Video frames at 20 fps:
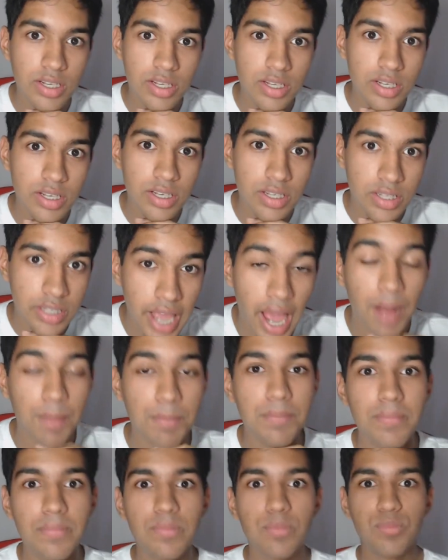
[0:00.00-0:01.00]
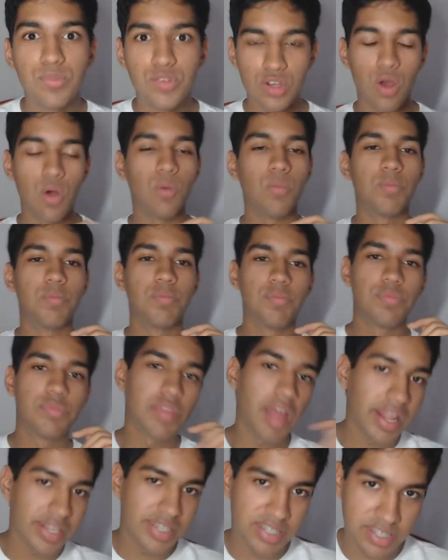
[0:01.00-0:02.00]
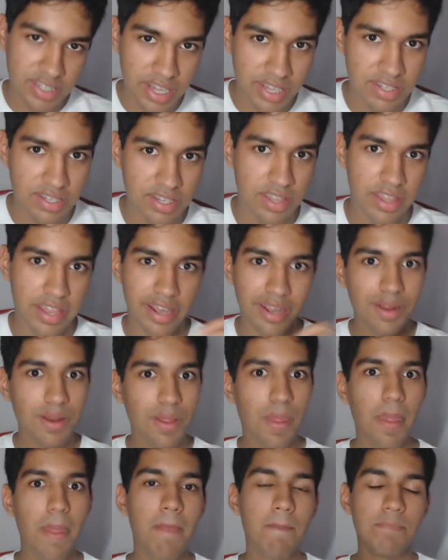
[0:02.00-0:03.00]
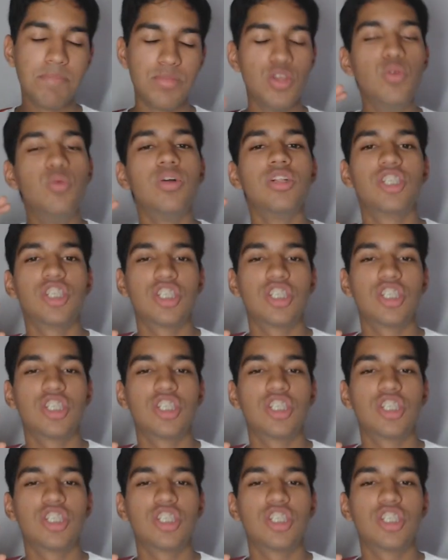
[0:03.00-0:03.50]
Yeah. So that's the thing. You will just